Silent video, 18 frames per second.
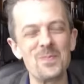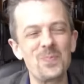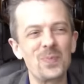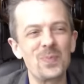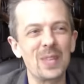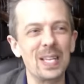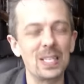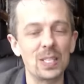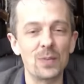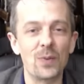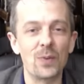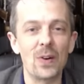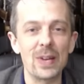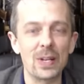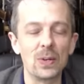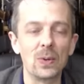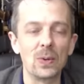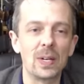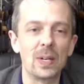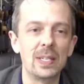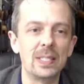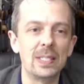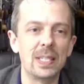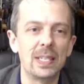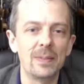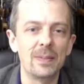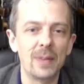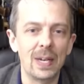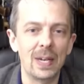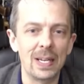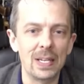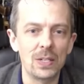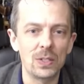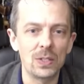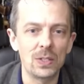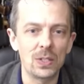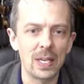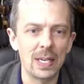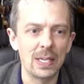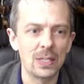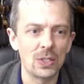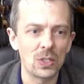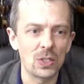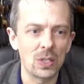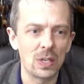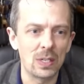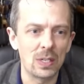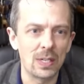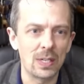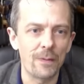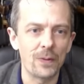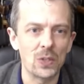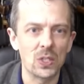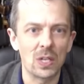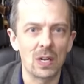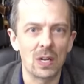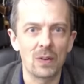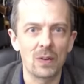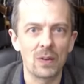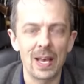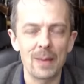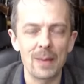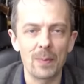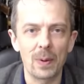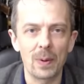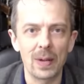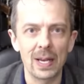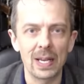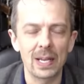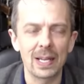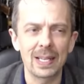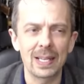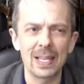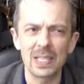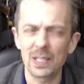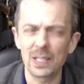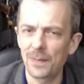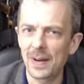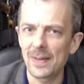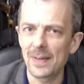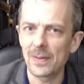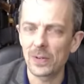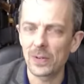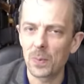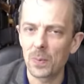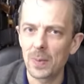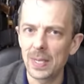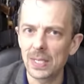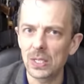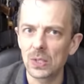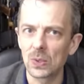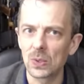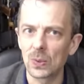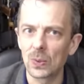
It's a very cool idea, and it is a different style of gameplay. And I guess the fact that it's a pistol